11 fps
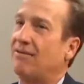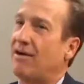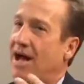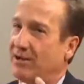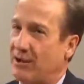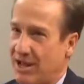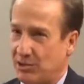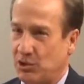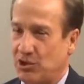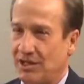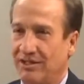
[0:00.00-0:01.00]
they have higher
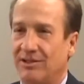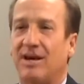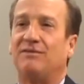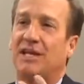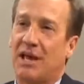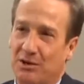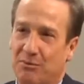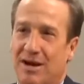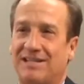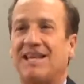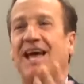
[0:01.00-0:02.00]
estrogen, they're going to have tender
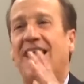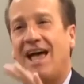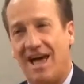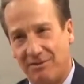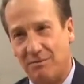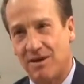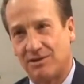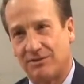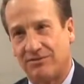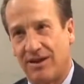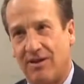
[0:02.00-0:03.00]
breasts, heavy
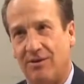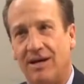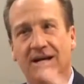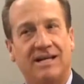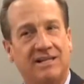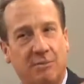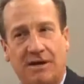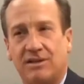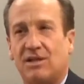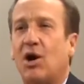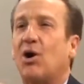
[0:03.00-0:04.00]
menstrual flow. It's part of
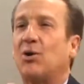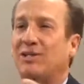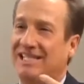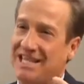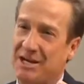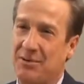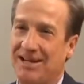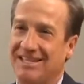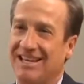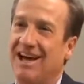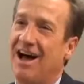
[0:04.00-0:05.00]
this whole
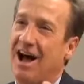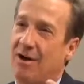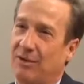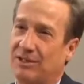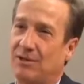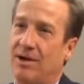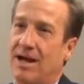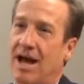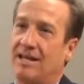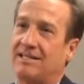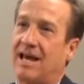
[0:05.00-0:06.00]
sequence of what's going
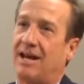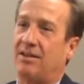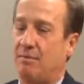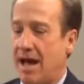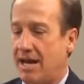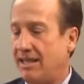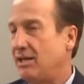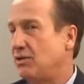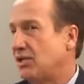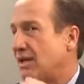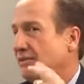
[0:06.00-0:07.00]
on inside of their body. They
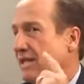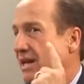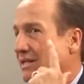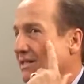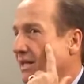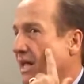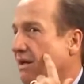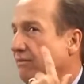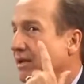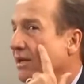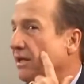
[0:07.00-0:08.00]
usually have a tendency to
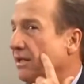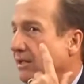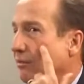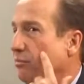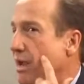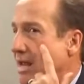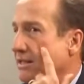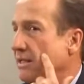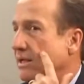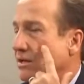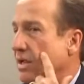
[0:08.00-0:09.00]
have a little
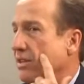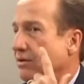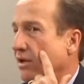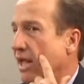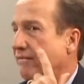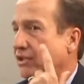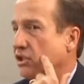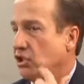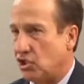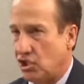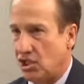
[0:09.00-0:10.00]
bronzing here on their left
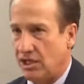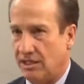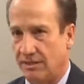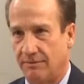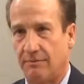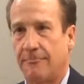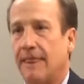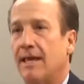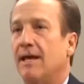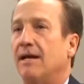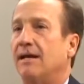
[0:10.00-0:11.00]
cheek.
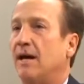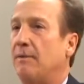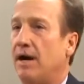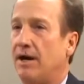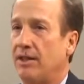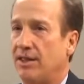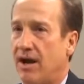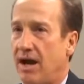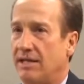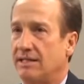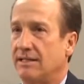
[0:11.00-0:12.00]
A couple other
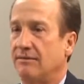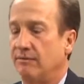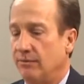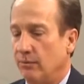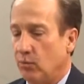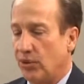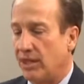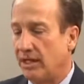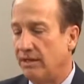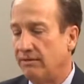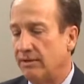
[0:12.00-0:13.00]
thoughts with the
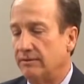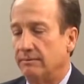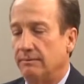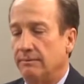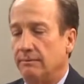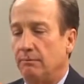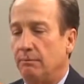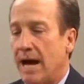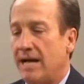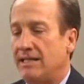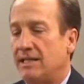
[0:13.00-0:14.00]
liver.
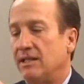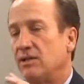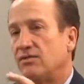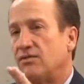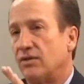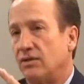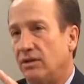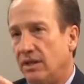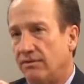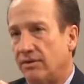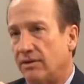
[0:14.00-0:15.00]
Body signals for
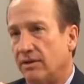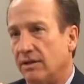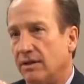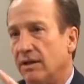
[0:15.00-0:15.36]
liver,